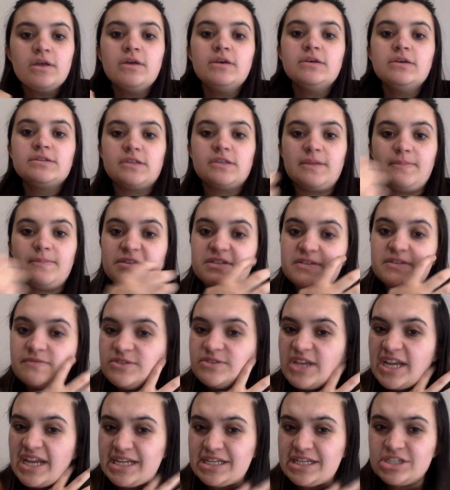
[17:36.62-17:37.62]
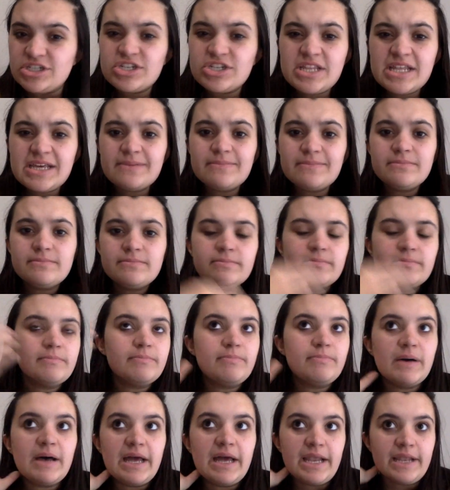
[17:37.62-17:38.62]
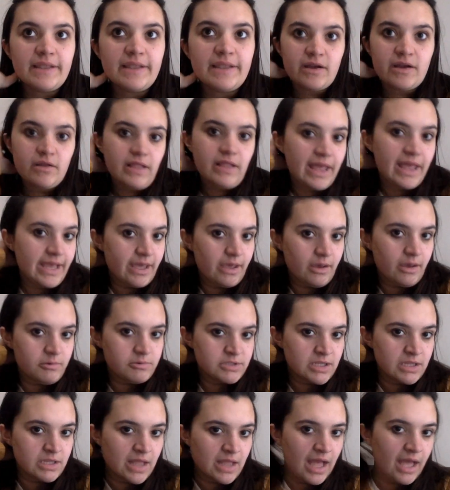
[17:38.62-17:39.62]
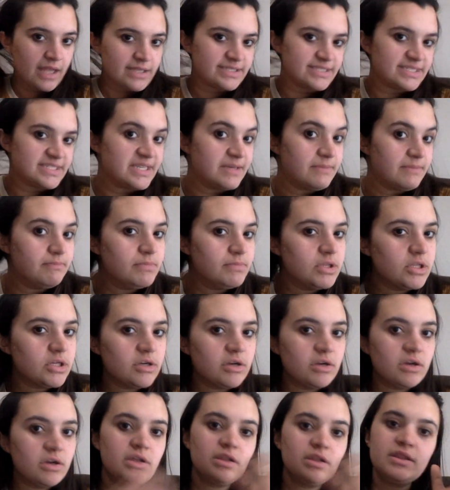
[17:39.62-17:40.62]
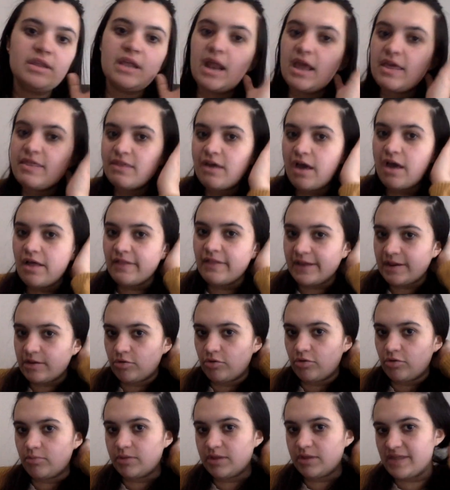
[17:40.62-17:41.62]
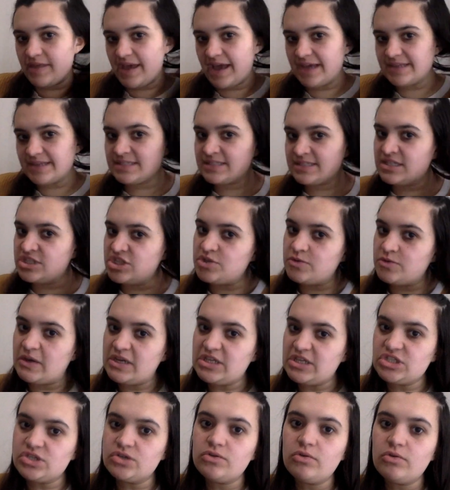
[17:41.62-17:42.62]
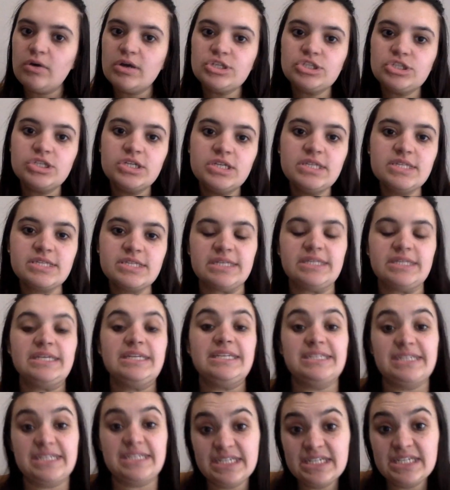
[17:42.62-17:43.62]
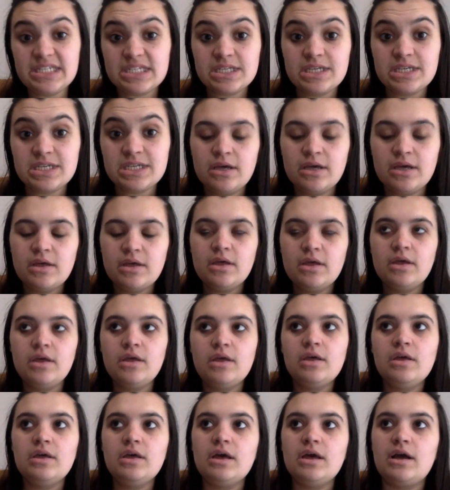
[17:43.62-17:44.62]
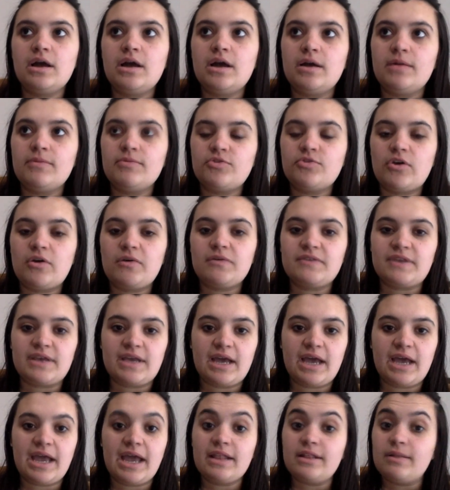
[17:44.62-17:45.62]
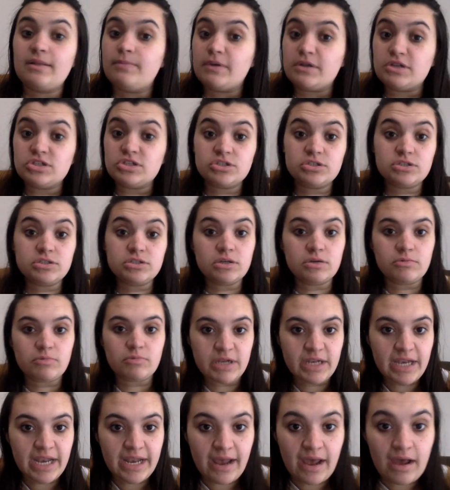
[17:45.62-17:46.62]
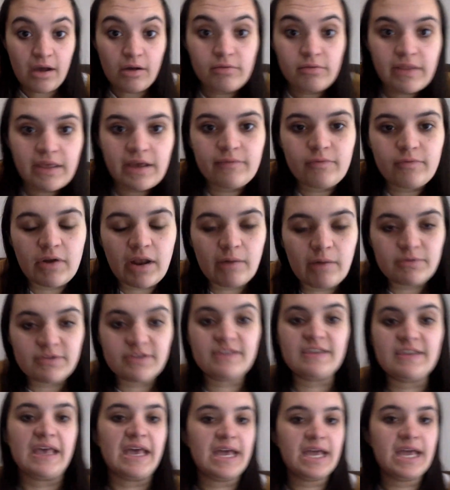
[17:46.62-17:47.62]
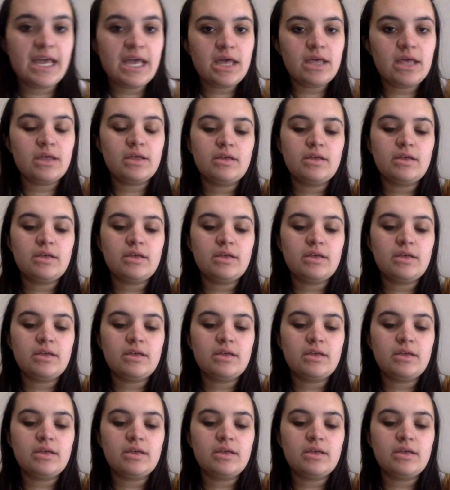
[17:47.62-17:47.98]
so they must have changed them, but they're like, it was a lot simpler than I thought. Like, normally they ask situational questions, and they didn't. So I was like, I had a bunch written down, like, what I would say.